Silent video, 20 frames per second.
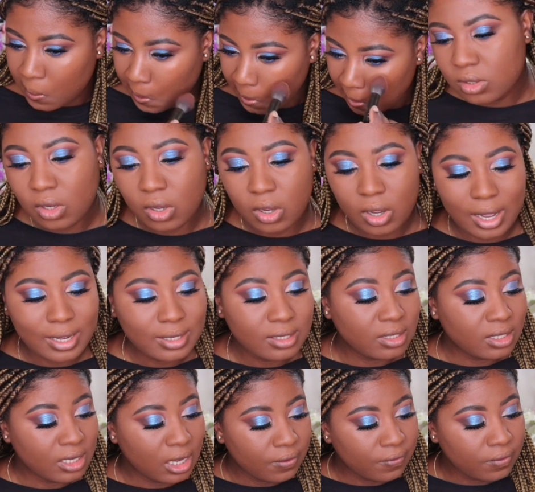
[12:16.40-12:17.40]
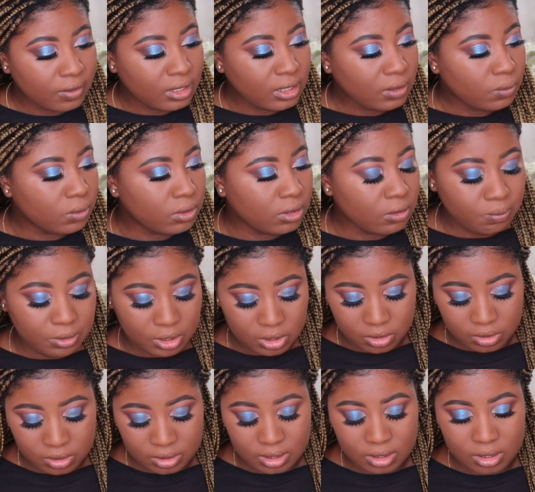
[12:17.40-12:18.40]
So I definitely wouldn't be
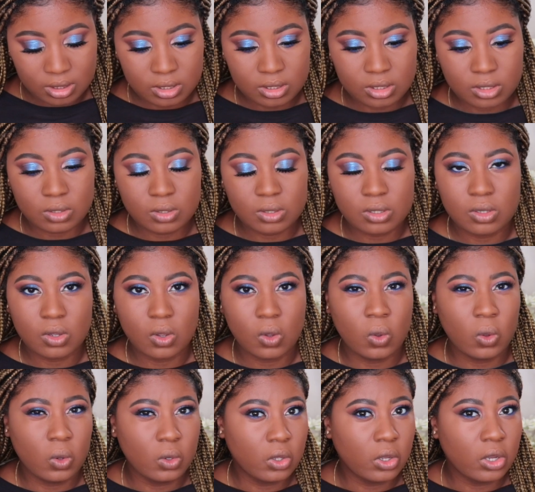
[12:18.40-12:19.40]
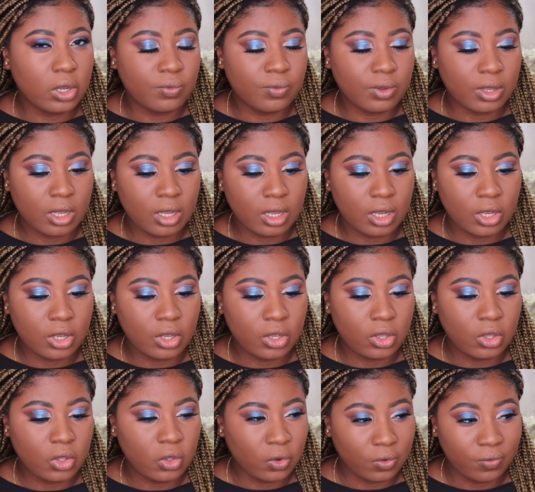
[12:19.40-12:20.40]
using this all over
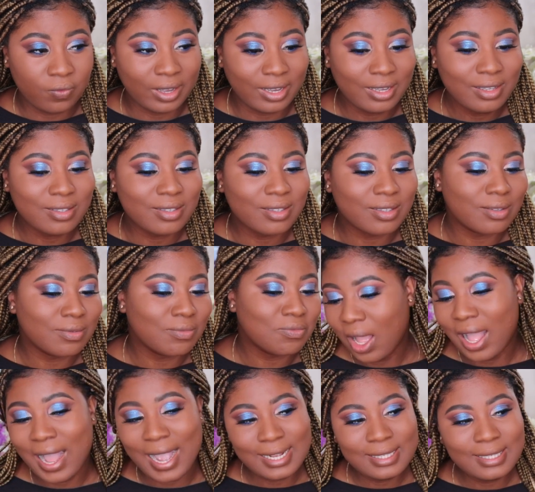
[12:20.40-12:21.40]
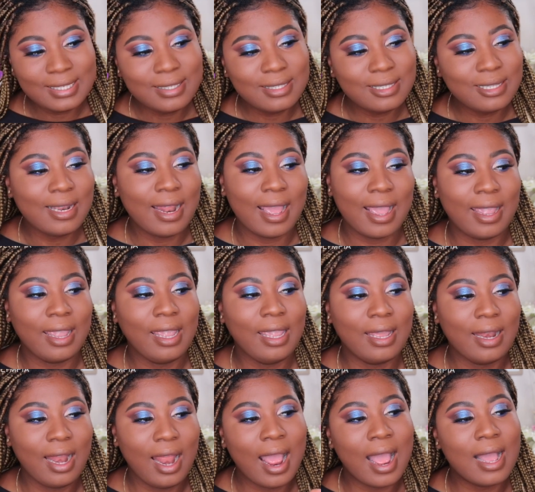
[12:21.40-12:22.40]
your face. I did today,
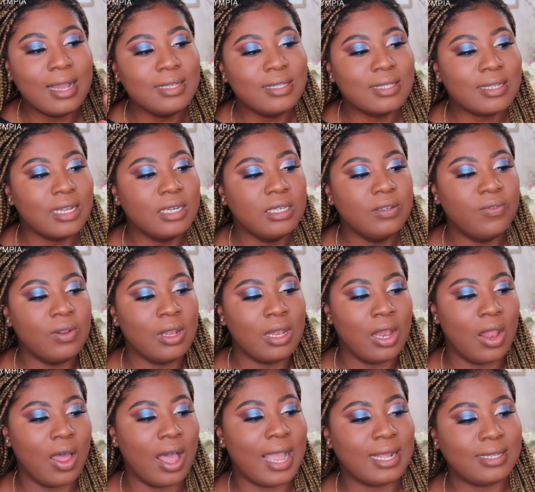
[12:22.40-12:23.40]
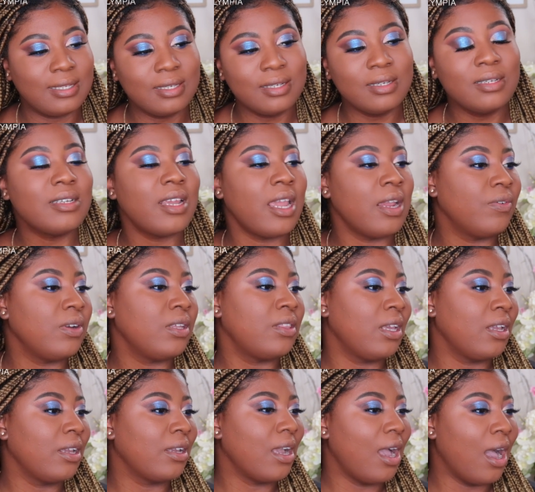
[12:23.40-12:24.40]
it has kind of lightened
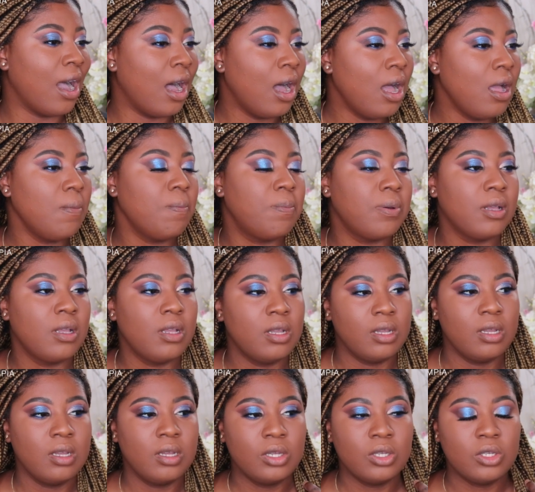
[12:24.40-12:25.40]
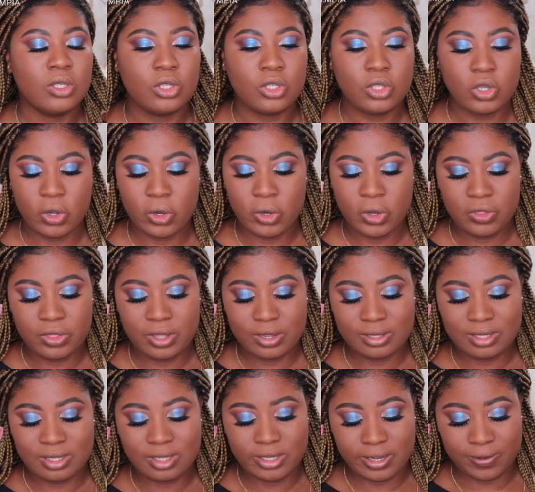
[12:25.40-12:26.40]
everything up. So
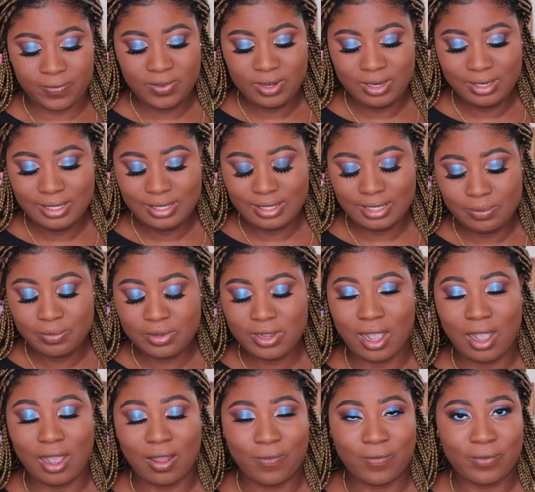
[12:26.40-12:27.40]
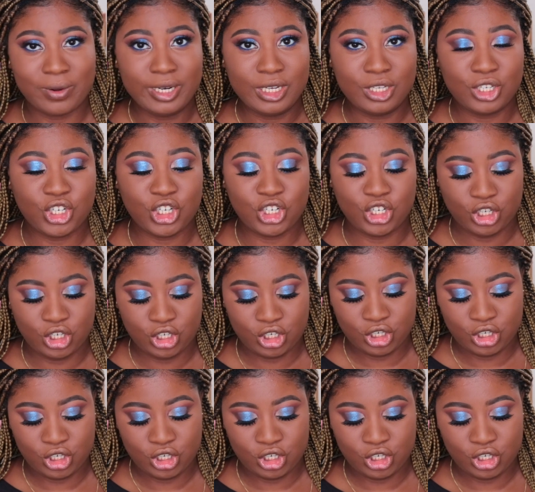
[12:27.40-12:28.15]
there's definitely some coverage